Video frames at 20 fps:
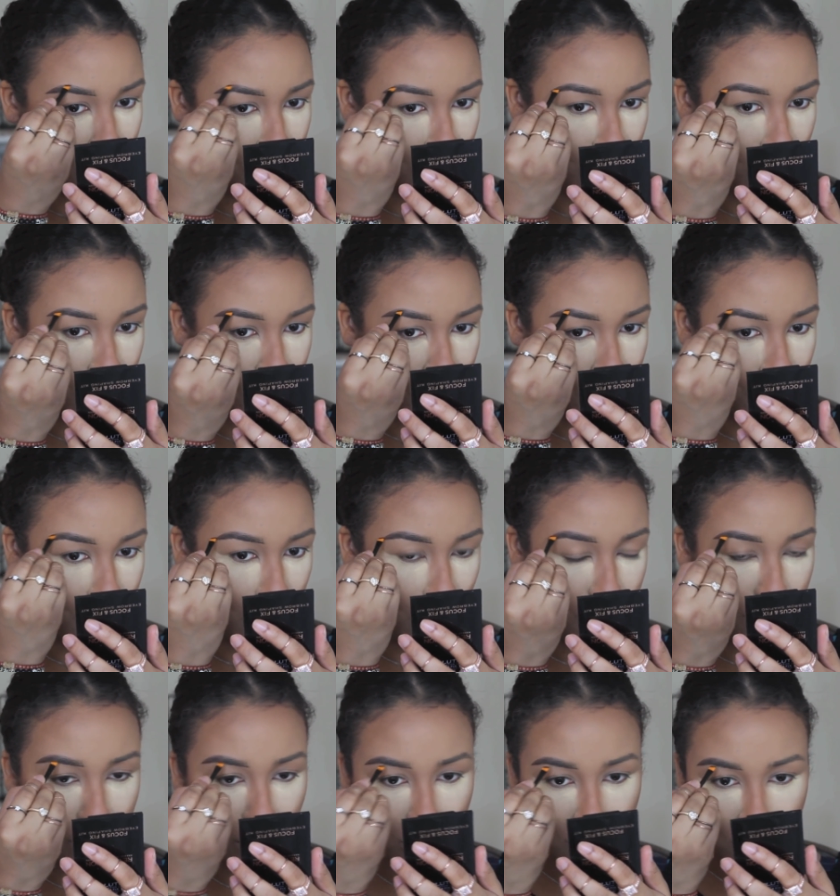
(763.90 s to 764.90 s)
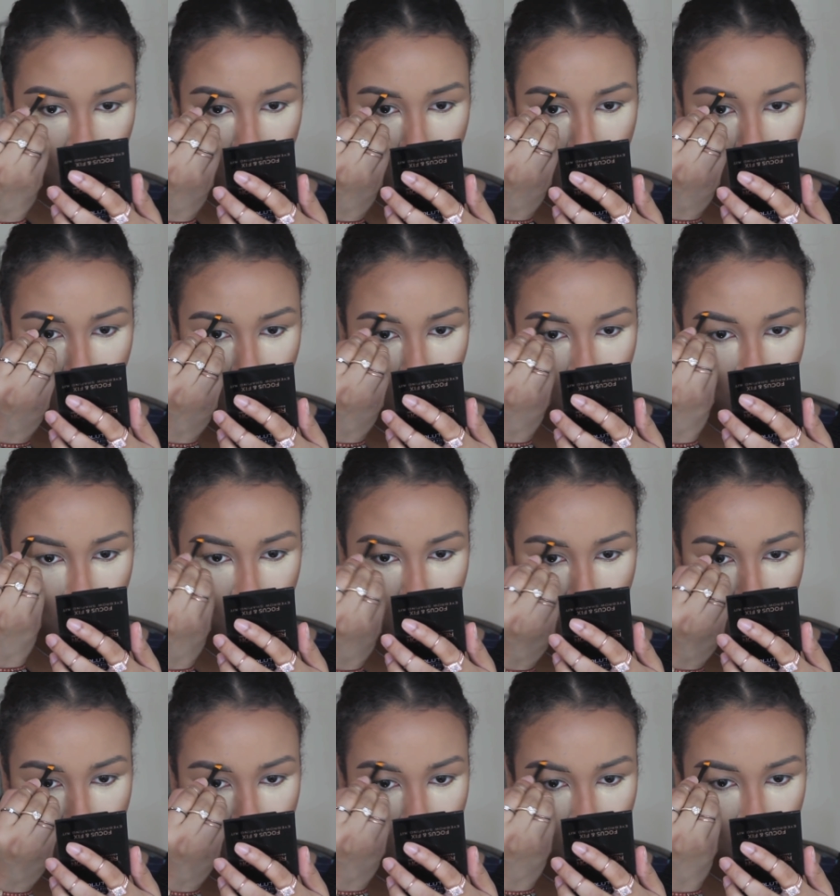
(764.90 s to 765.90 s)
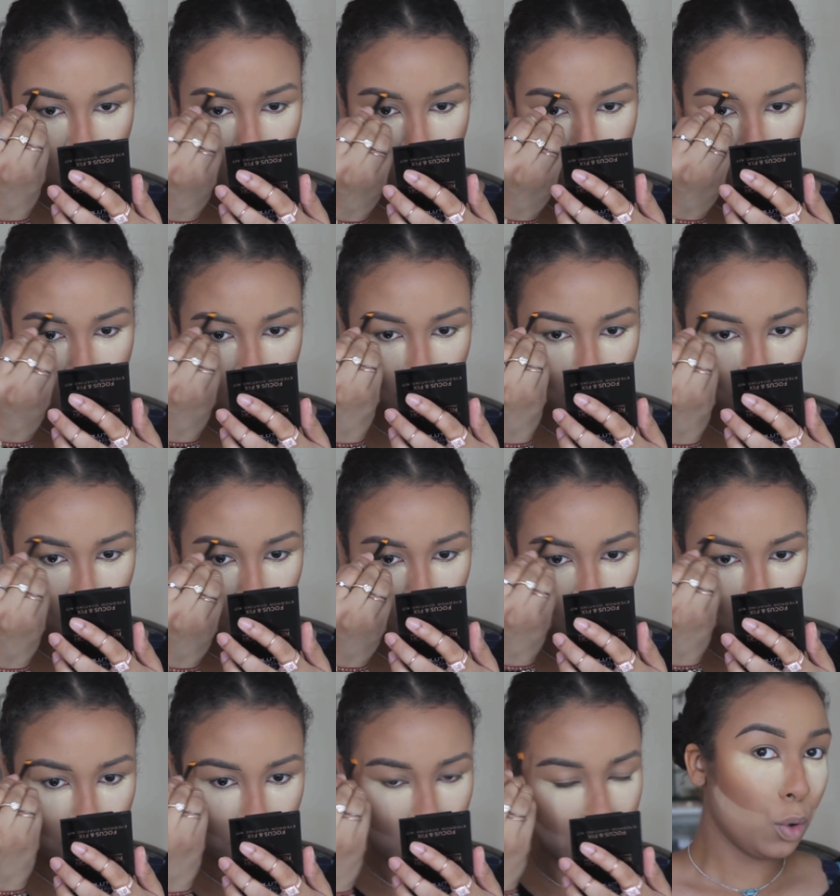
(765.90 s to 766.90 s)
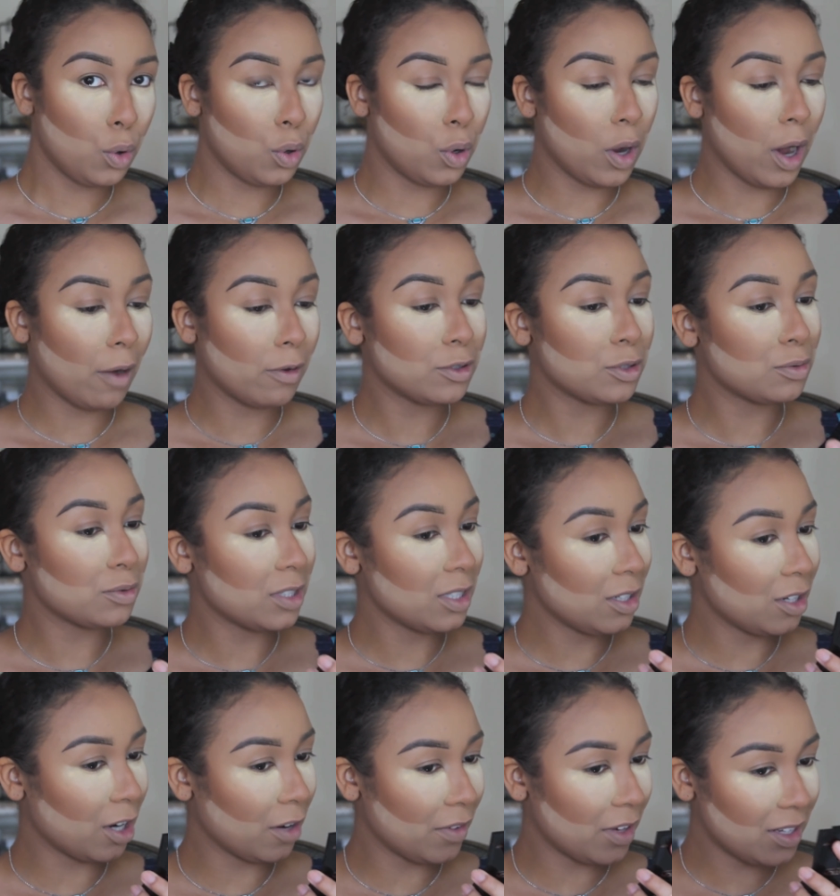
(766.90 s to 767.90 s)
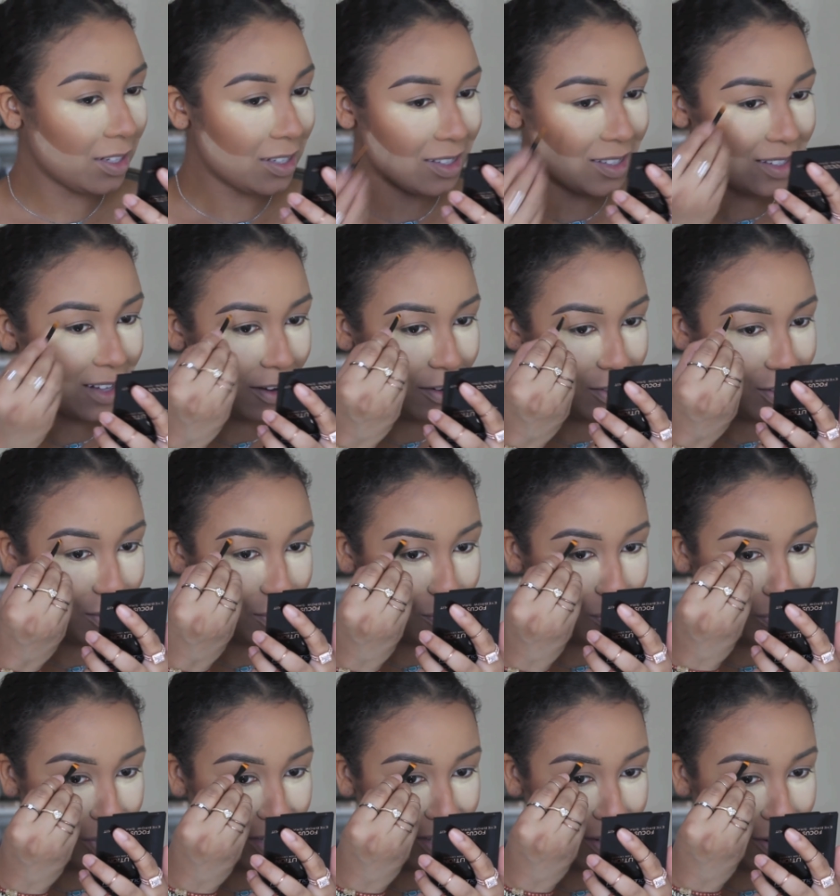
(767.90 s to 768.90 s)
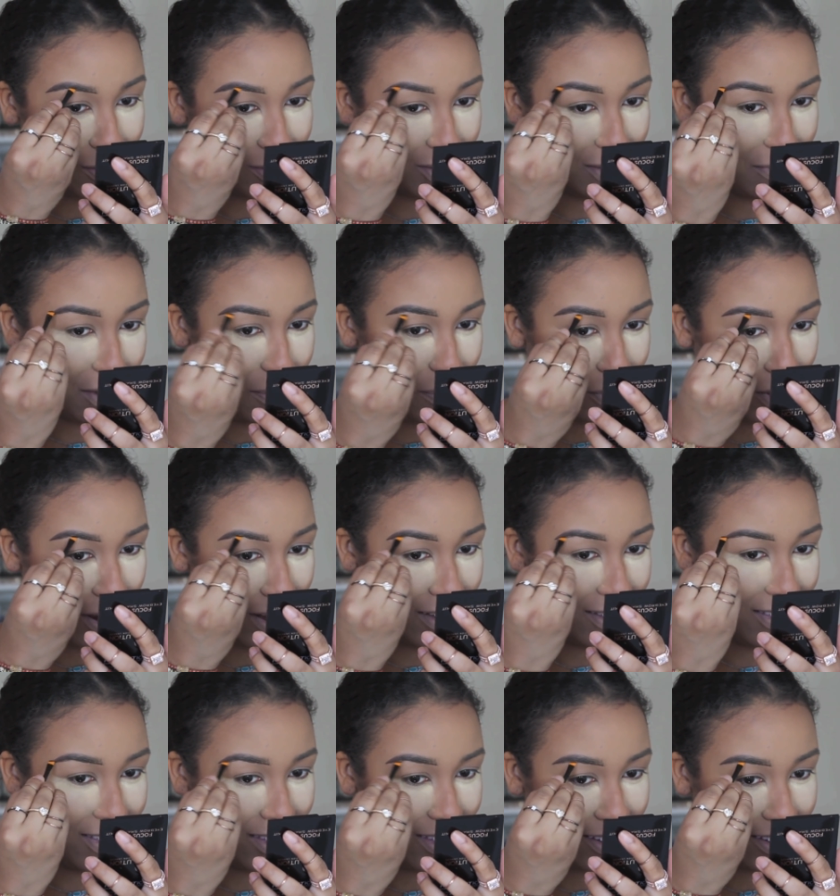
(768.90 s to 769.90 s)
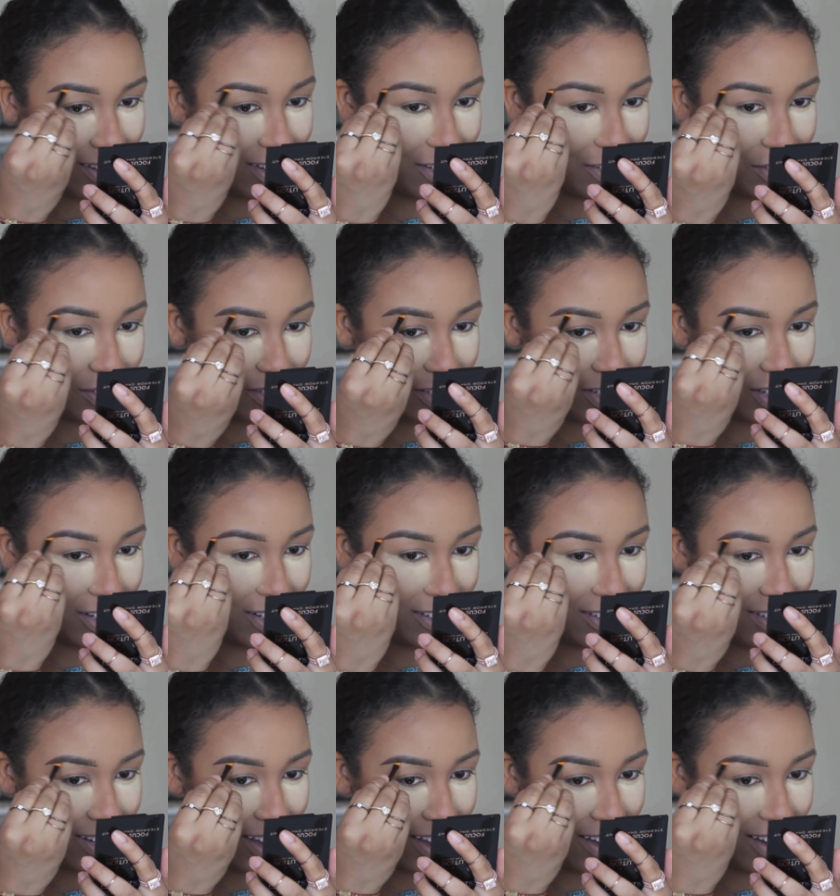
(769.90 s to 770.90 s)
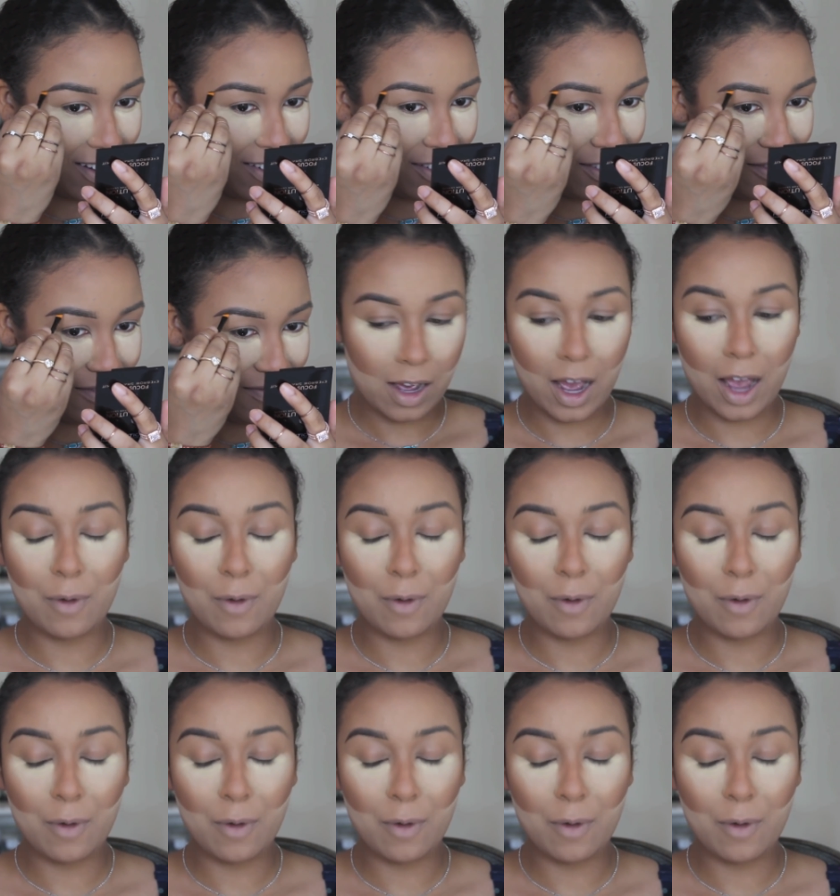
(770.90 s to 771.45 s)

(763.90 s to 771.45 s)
for the front parts of my brows in just a second. Ooh, I was really nervous. I was really holding my breath, in case you couldn't tell.